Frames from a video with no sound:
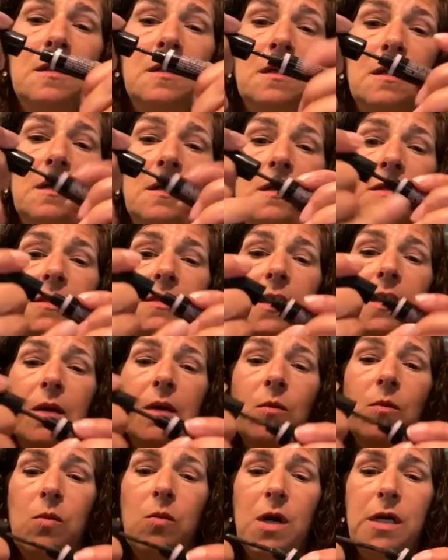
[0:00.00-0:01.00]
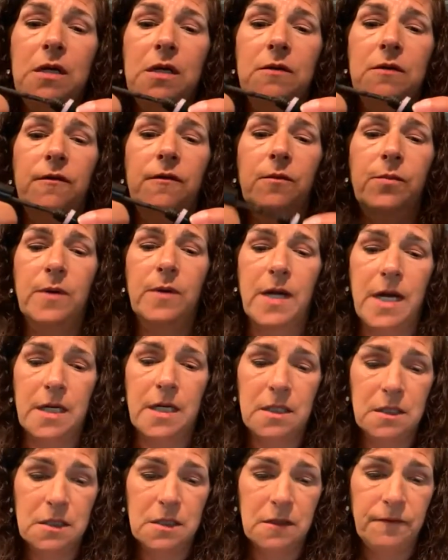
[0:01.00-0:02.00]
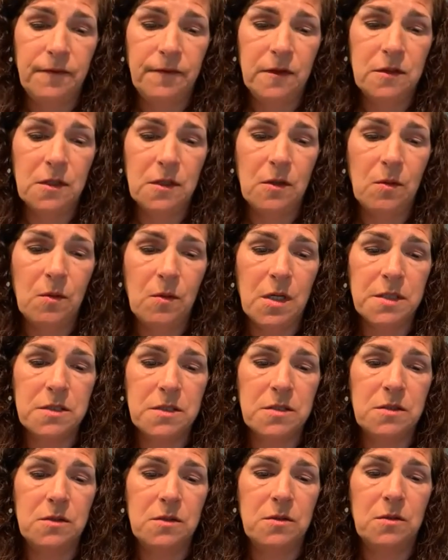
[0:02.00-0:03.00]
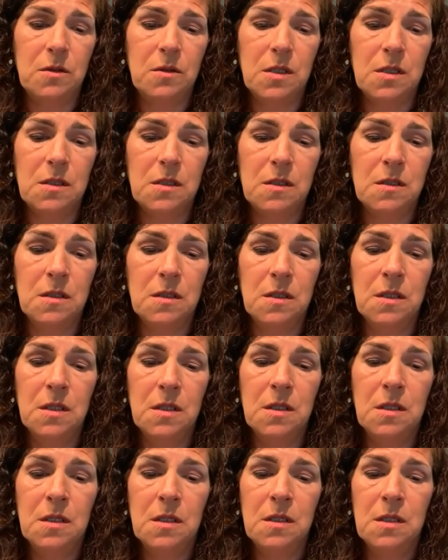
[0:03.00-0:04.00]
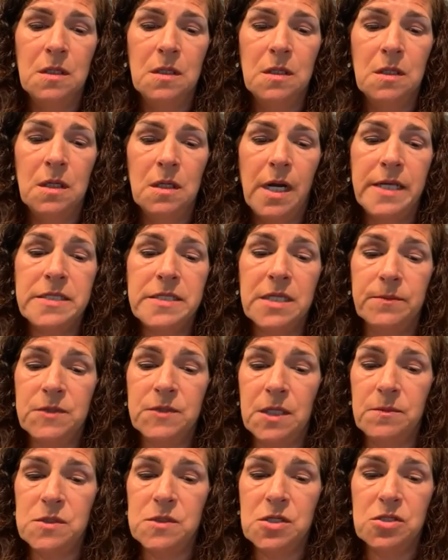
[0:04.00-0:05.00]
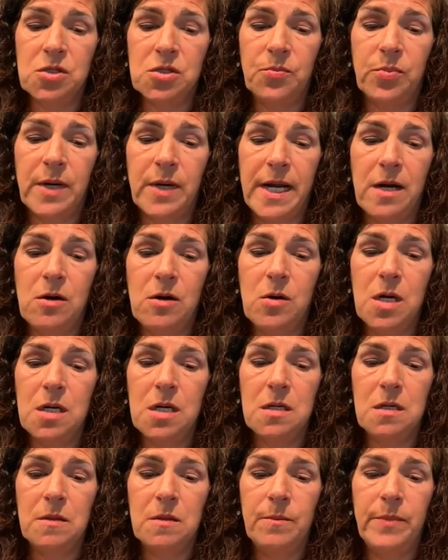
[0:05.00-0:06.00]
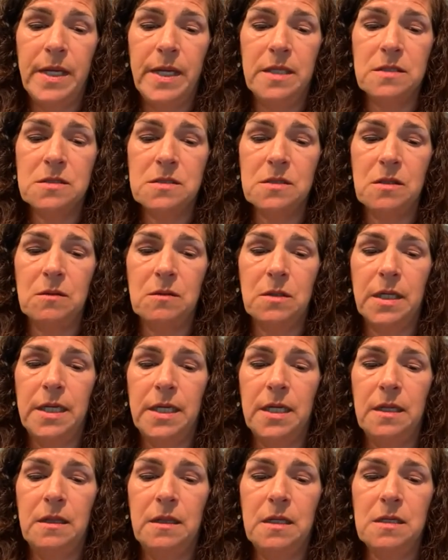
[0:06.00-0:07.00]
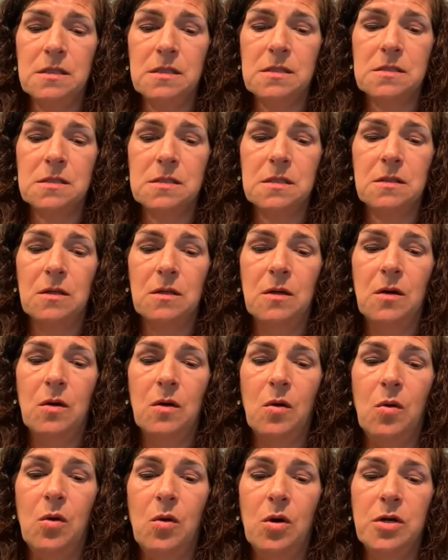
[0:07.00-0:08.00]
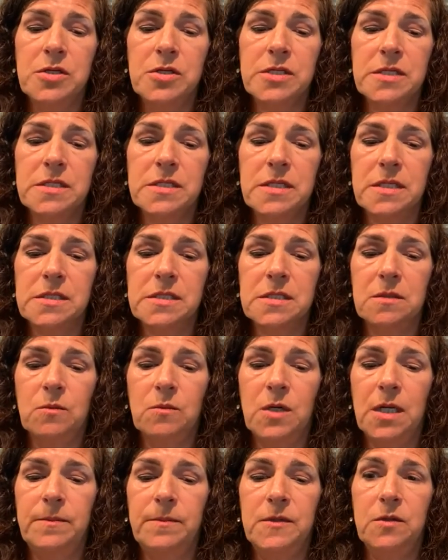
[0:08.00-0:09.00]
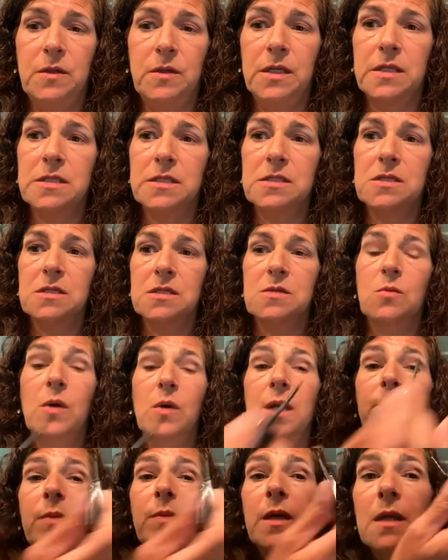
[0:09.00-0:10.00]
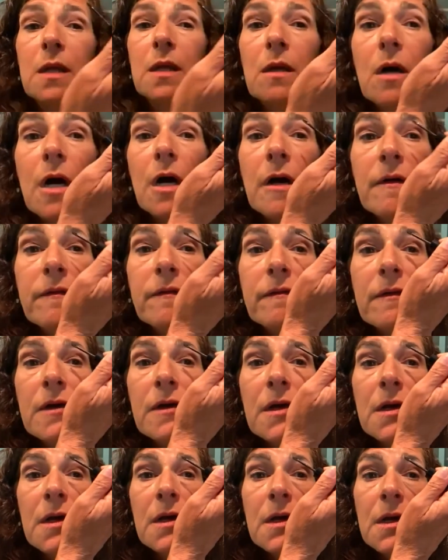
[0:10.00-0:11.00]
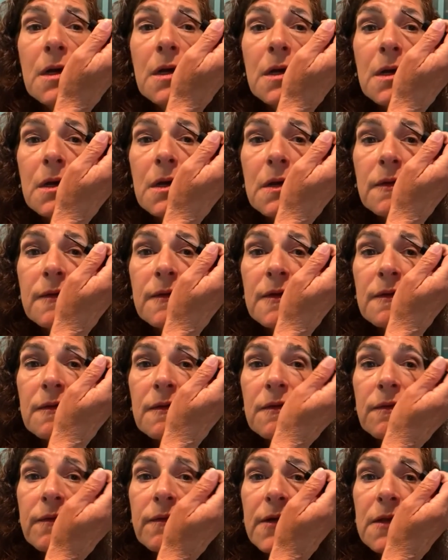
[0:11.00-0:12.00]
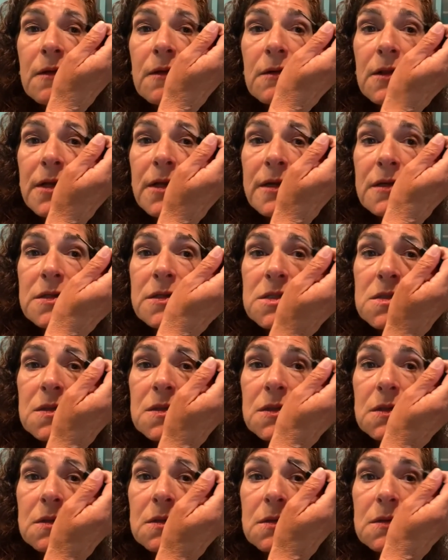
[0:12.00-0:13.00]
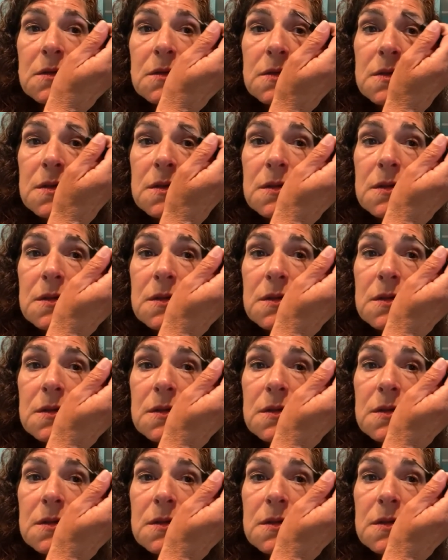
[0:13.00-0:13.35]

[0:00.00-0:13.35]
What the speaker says: is a wonderful product. If you don't want to, I sometimes use a brow pencil and this, or just this. And what I'm doing is just wiping it off and just feather-like strokes